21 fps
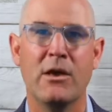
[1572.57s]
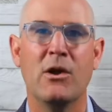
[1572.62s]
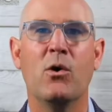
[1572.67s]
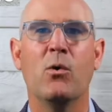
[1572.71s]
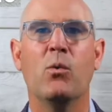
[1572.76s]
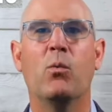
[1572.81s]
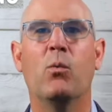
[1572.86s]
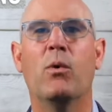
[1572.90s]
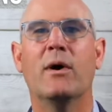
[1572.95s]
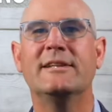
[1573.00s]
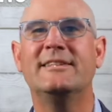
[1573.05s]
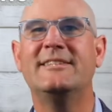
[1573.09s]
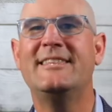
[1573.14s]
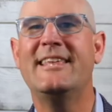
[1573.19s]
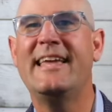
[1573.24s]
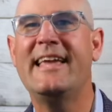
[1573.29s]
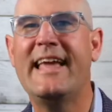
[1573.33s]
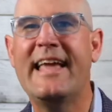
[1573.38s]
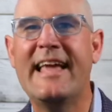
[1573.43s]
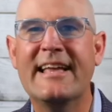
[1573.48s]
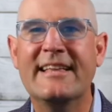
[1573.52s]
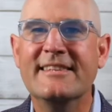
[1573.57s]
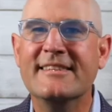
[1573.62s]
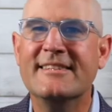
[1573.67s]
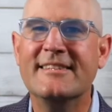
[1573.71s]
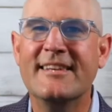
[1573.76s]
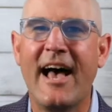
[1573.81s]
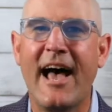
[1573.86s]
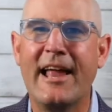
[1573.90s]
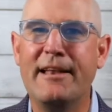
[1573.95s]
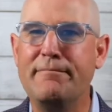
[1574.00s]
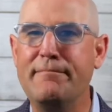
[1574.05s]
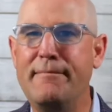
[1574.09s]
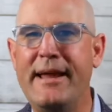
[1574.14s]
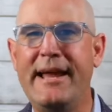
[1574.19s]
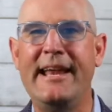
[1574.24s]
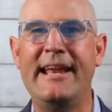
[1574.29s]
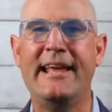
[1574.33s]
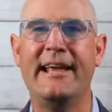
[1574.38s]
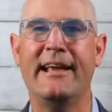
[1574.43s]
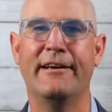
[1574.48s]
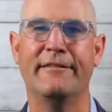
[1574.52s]
What's the inside
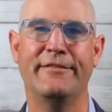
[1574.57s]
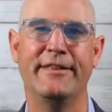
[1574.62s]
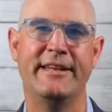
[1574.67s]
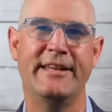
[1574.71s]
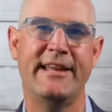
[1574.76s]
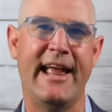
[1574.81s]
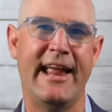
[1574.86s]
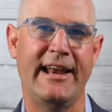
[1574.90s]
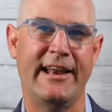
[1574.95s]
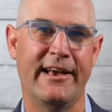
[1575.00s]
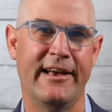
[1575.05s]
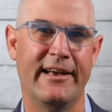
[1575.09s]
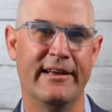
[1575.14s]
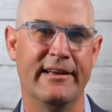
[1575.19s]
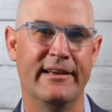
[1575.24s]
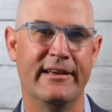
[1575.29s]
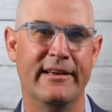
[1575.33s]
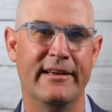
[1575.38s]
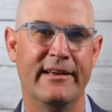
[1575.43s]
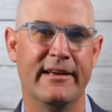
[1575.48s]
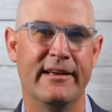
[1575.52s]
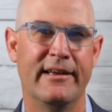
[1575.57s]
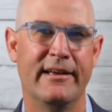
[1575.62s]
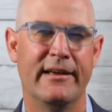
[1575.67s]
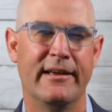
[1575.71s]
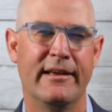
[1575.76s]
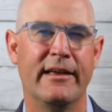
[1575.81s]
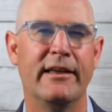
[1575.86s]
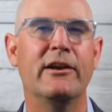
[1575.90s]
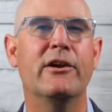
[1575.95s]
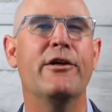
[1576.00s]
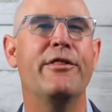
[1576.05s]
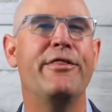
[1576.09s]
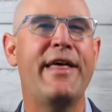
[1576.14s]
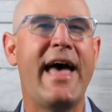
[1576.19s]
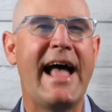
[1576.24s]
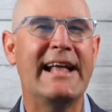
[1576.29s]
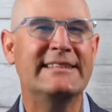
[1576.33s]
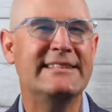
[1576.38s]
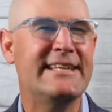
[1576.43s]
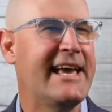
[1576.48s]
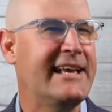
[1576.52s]
meaning of the data?
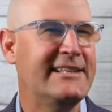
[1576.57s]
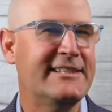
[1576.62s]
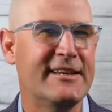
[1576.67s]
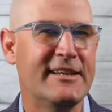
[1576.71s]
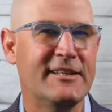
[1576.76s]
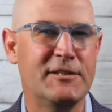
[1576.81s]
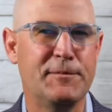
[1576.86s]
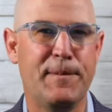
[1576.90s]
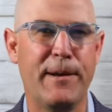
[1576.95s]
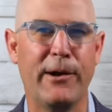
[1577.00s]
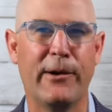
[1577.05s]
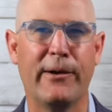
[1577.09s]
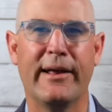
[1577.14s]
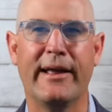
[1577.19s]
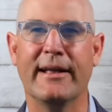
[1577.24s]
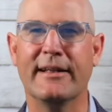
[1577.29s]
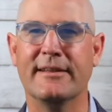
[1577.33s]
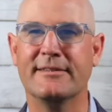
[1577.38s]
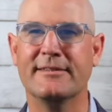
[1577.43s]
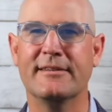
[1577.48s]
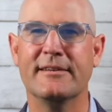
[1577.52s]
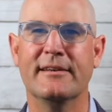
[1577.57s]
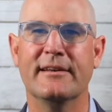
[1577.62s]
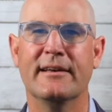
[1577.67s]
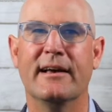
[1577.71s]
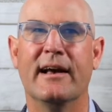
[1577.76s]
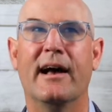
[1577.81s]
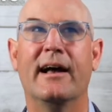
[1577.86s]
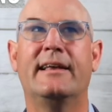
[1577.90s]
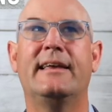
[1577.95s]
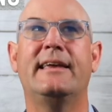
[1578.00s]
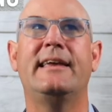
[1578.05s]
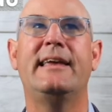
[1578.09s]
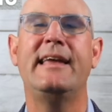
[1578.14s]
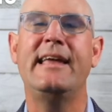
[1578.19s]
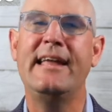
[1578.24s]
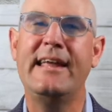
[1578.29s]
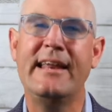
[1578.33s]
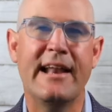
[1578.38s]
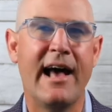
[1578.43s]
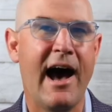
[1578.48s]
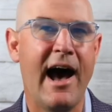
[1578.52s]
That takes experience, a
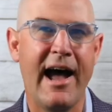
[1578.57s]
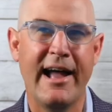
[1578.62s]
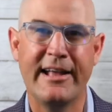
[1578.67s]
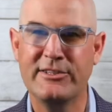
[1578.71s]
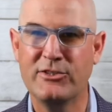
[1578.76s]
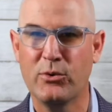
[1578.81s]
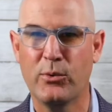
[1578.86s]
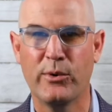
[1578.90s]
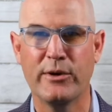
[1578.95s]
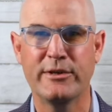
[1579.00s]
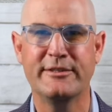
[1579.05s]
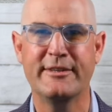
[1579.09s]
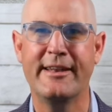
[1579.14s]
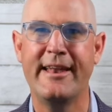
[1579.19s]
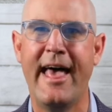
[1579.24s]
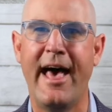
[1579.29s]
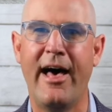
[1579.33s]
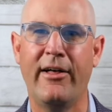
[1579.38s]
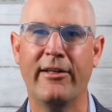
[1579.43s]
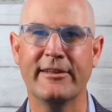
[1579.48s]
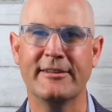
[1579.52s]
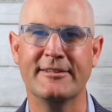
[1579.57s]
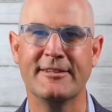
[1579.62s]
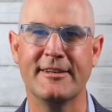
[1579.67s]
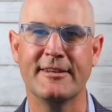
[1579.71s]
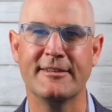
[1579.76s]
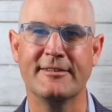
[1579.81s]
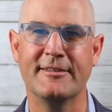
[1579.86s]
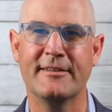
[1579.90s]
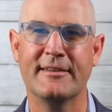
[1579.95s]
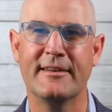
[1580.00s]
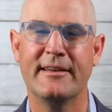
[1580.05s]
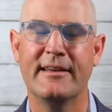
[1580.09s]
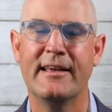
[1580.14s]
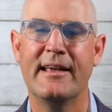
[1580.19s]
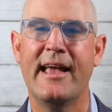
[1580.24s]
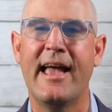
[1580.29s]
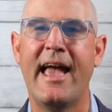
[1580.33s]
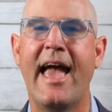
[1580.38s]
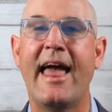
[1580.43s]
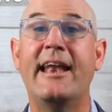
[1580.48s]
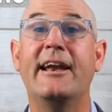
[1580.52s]
keen eye towards analysis,
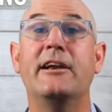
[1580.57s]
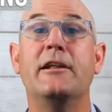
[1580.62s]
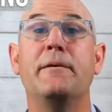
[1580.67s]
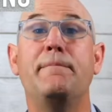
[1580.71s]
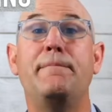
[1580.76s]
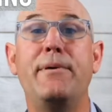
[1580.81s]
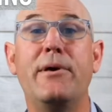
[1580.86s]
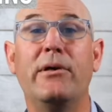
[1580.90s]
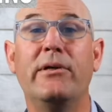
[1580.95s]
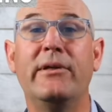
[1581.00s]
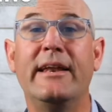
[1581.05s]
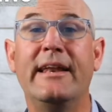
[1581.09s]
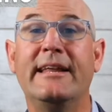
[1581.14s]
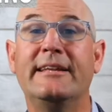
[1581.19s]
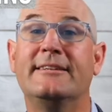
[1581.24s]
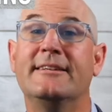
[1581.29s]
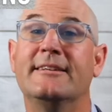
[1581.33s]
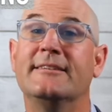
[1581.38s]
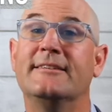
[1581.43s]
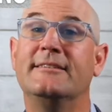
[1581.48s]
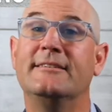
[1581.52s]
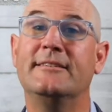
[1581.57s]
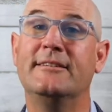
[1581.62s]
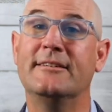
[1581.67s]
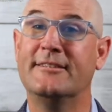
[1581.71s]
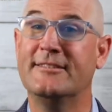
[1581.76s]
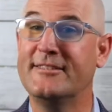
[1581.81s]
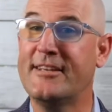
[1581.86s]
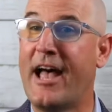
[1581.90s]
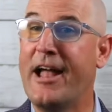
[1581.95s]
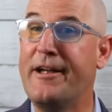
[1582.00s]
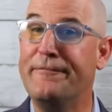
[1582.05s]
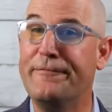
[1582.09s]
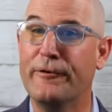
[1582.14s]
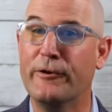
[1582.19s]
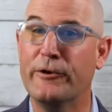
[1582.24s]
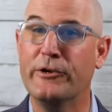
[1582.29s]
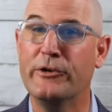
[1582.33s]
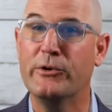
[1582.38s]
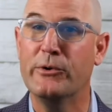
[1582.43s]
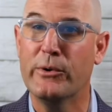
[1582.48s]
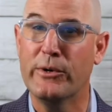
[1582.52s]
and an ability to decipher
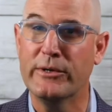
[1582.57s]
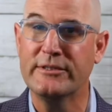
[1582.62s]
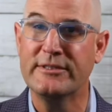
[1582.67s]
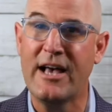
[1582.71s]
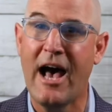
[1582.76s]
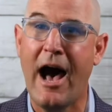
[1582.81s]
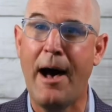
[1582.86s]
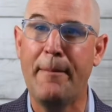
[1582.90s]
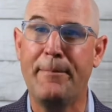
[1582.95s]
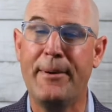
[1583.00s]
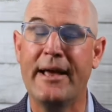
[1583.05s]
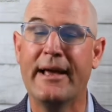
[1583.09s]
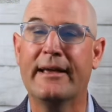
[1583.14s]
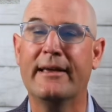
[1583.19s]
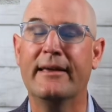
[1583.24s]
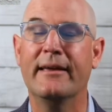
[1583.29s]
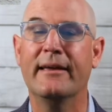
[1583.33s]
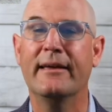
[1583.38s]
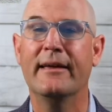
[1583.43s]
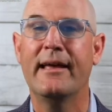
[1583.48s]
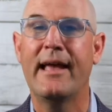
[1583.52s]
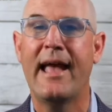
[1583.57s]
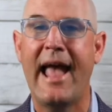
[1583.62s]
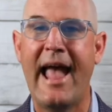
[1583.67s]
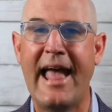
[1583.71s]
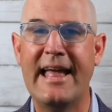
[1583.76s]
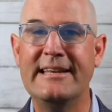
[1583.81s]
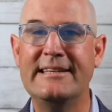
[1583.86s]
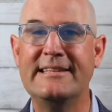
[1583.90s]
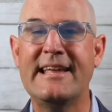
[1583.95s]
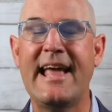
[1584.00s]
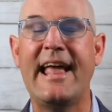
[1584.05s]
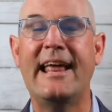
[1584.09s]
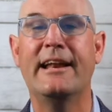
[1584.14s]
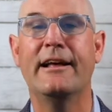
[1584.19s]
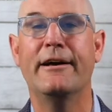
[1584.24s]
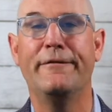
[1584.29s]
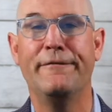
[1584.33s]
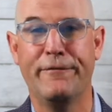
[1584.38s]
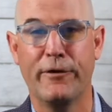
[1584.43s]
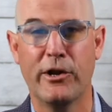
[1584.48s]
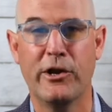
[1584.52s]
your topic and
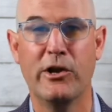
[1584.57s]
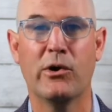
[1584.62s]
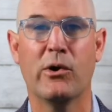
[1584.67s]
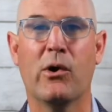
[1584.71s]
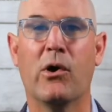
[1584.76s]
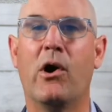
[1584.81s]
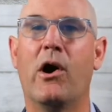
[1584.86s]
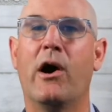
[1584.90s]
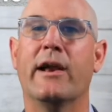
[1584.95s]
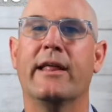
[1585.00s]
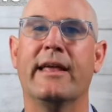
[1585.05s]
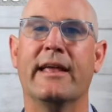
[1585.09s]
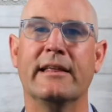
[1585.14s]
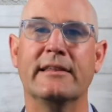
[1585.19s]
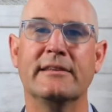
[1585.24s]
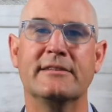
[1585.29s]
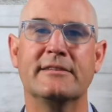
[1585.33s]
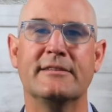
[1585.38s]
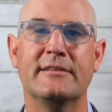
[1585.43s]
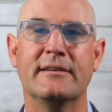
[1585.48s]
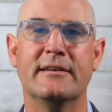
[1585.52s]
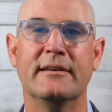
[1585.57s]
data for your audience.